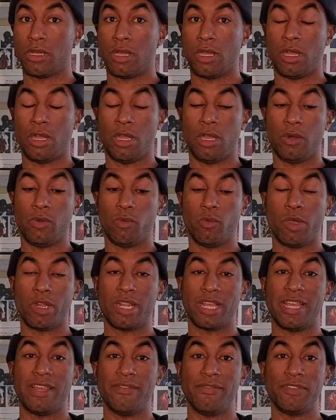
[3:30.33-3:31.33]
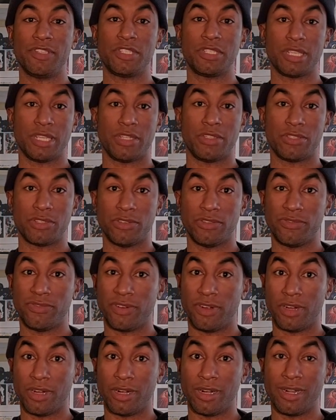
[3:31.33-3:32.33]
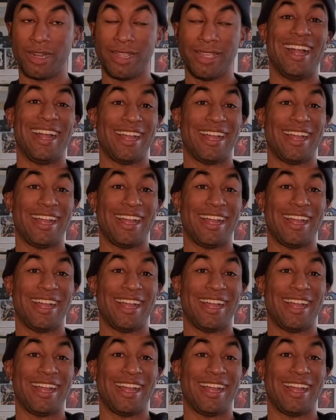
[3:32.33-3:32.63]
on what I've seen so far.